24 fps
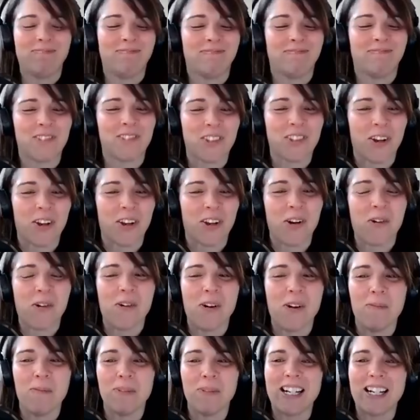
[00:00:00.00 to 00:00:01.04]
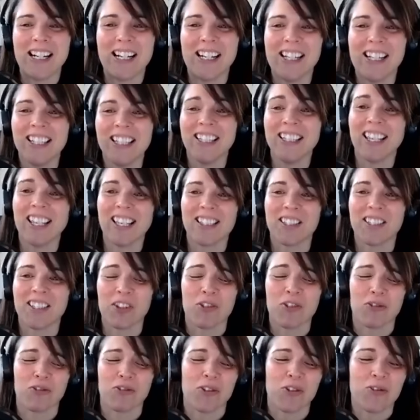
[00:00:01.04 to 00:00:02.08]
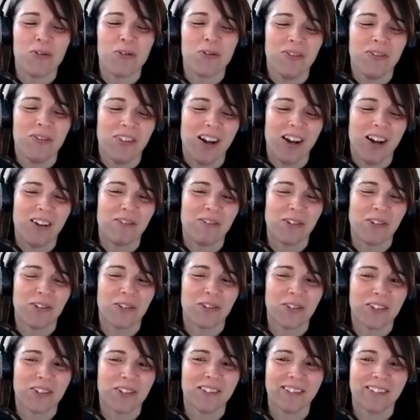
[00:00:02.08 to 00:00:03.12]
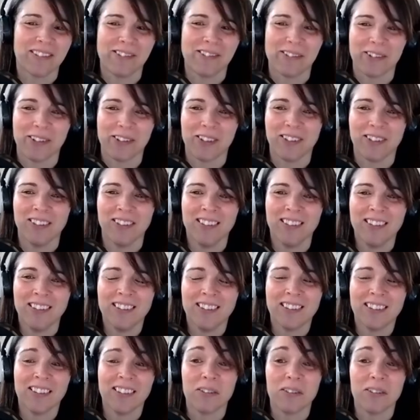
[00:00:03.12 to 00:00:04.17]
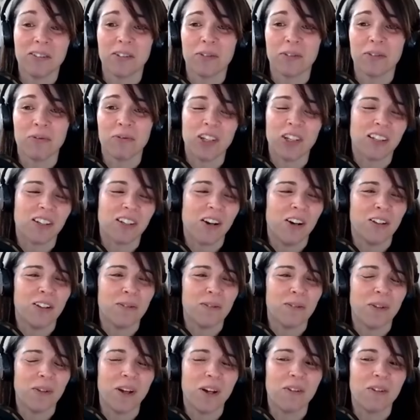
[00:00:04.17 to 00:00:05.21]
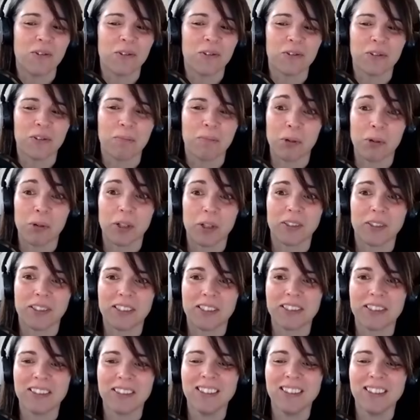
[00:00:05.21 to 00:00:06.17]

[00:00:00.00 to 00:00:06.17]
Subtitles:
So all my Nancy Drew novels, or I don't know if you can call them novels, books.